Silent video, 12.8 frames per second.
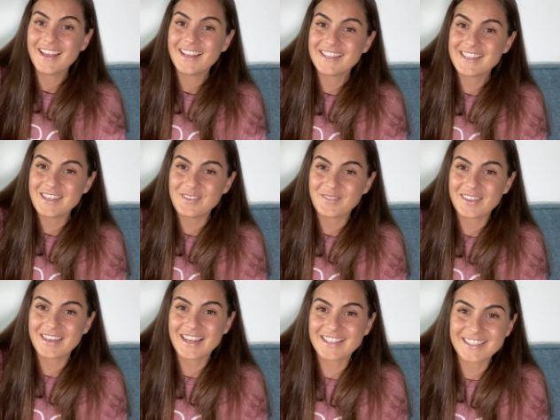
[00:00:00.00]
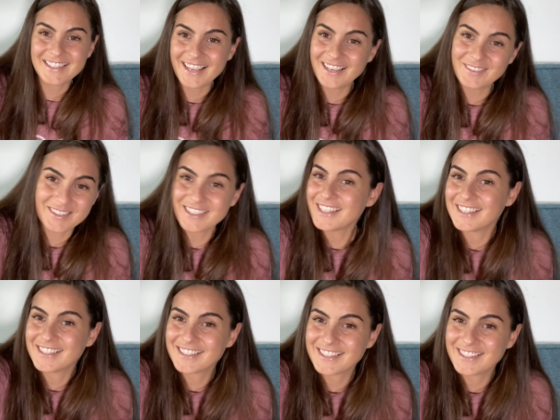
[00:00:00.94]
see you for the next day, which I
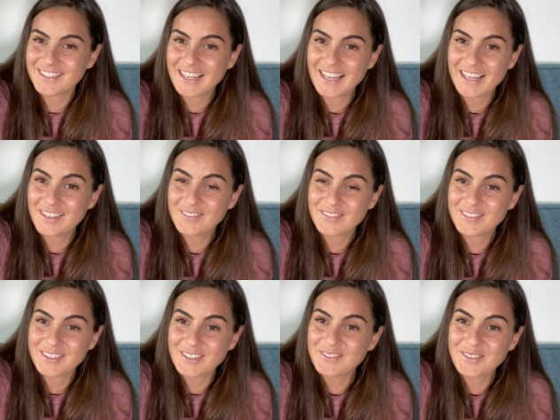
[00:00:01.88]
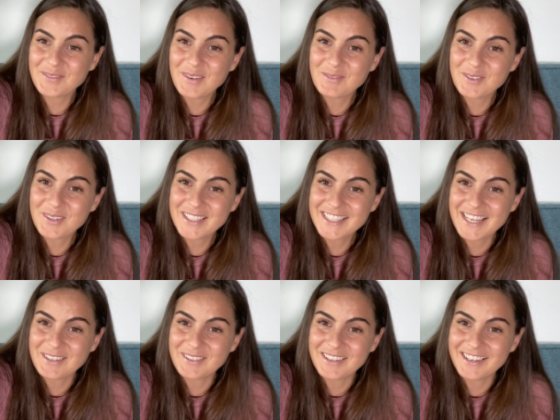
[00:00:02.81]
still have, don't remember what
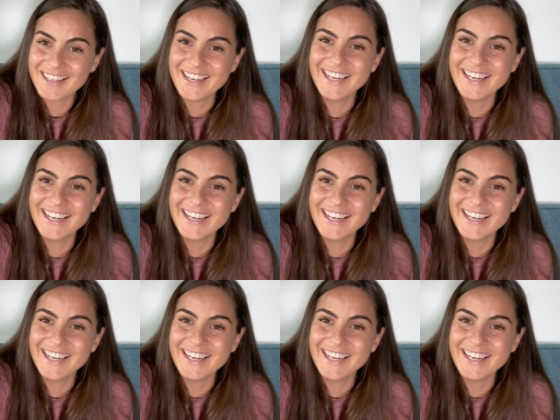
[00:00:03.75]
day we're on.